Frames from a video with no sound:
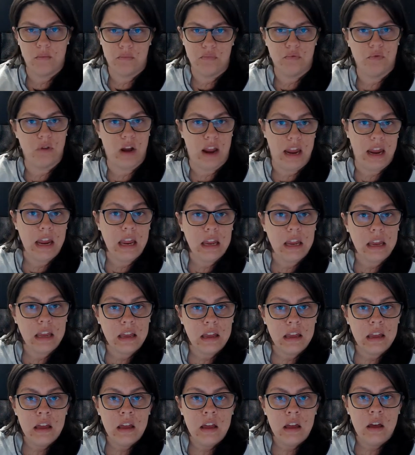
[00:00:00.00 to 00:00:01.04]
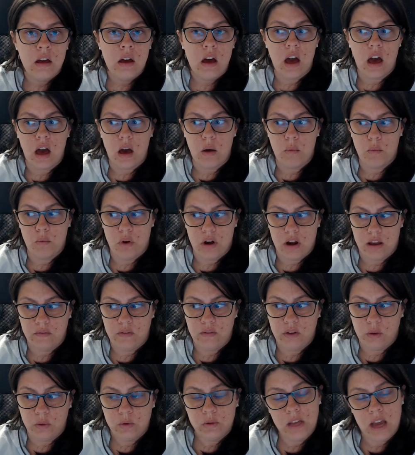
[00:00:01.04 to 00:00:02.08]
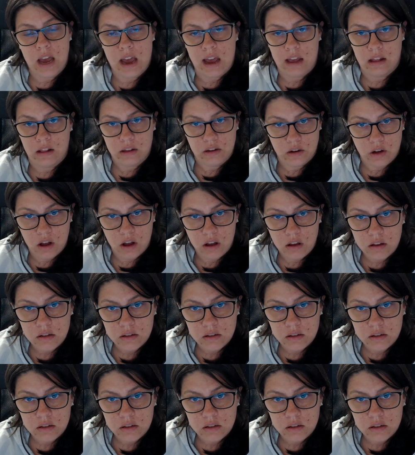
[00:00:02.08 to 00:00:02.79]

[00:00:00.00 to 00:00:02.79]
break when I've used Tylenol.